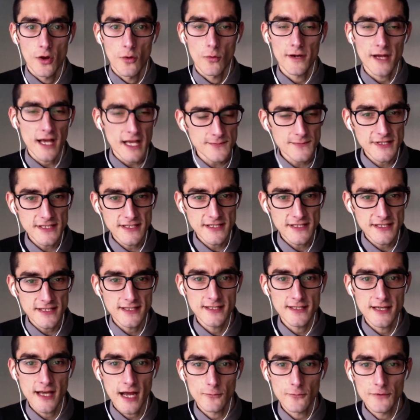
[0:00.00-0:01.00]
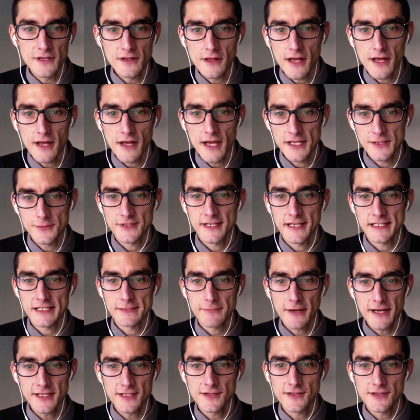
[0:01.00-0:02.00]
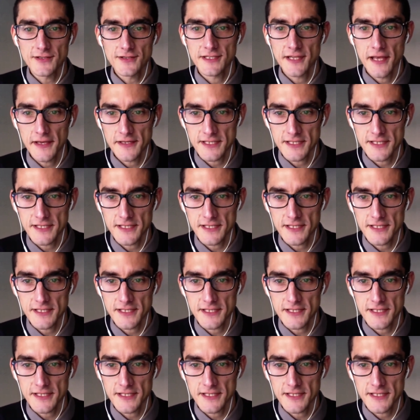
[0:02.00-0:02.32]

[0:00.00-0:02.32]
What Osmundsen did not realize was that Spicer's